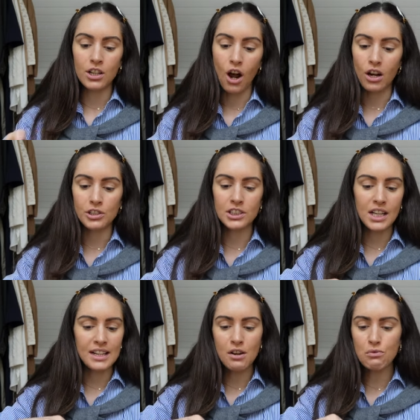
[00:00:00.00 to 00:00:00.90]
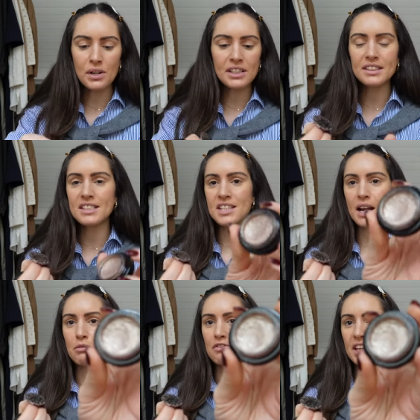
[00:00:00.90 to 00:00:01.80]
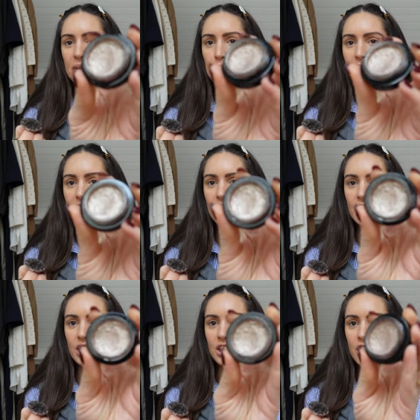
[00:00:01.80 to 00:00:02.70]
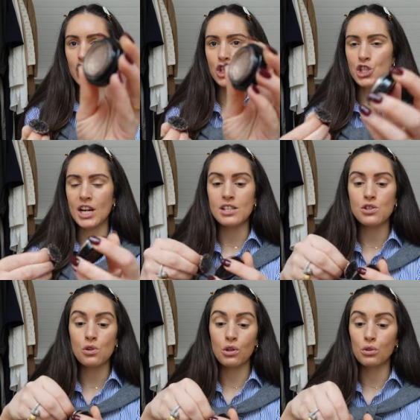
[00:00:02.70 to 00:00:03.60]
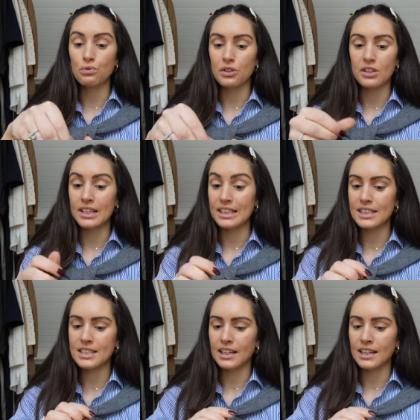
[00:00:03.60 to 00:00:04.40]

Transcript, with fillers: colors. I love wearing this type of like pinky shades all over the lid.